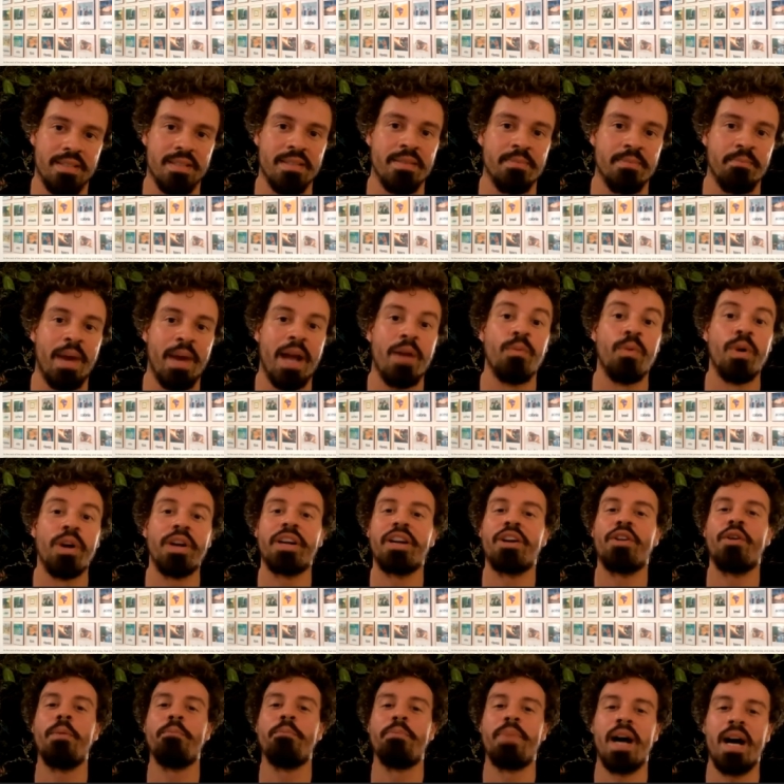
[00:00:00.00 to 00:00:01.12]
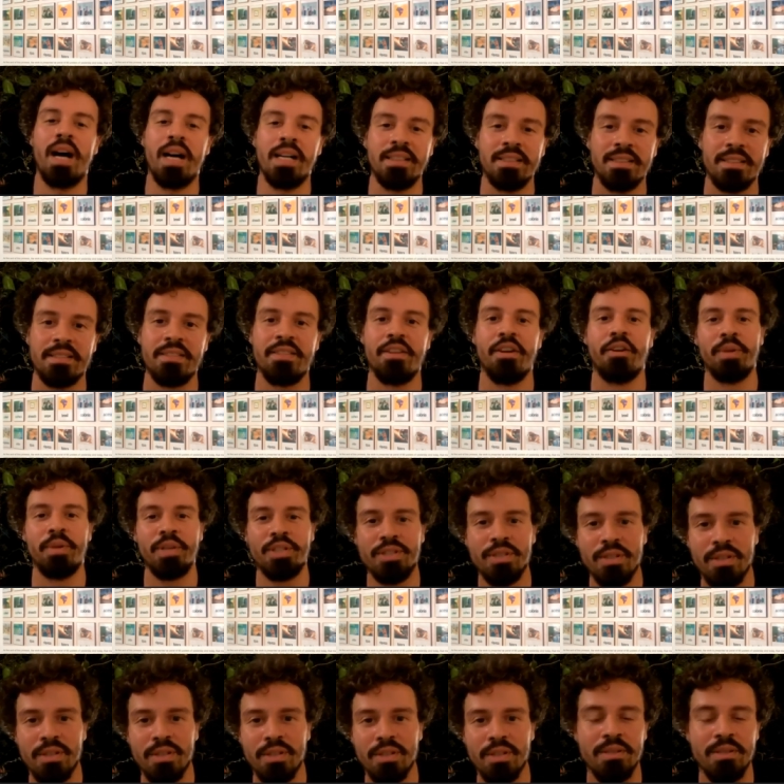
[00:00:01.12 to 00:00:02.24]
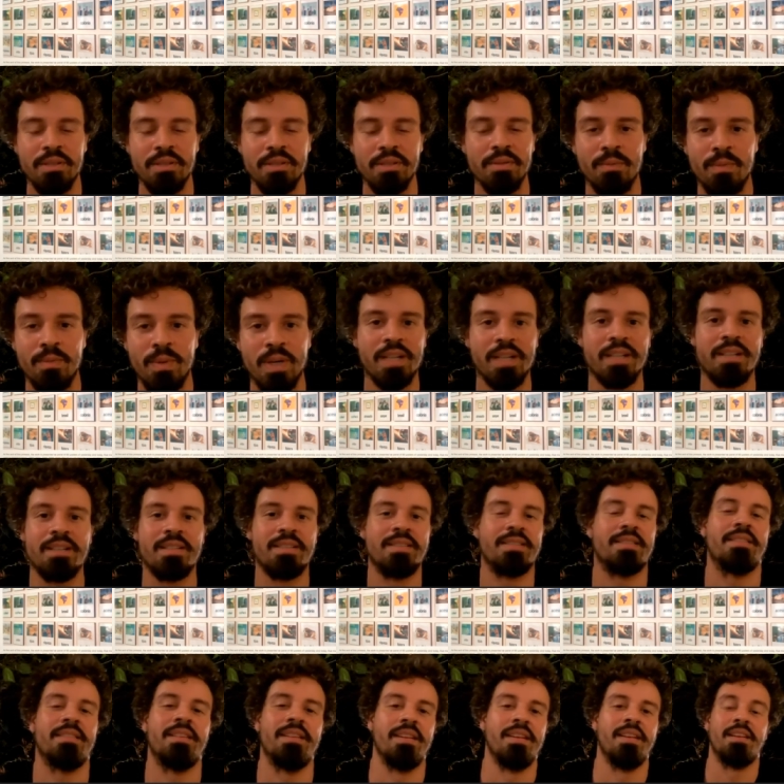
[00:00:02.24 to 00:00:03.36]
My work combines the original ones